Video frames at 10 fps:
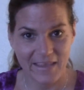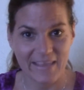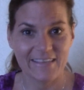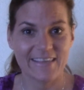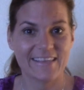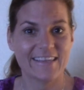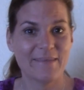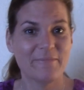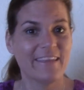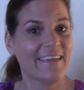I say the
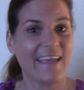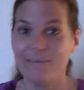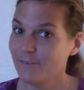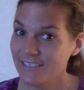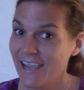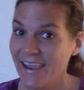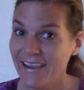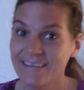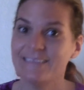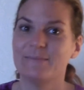same thing every
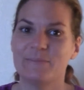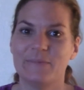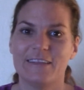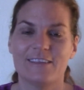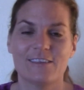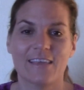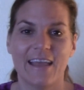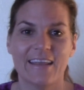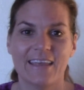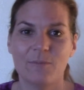day, but it just
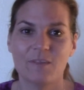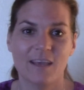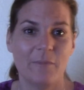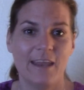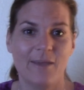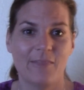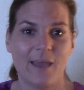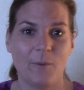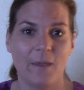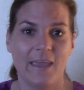kind of keeps coming out
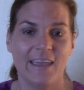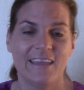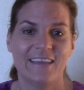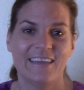that way.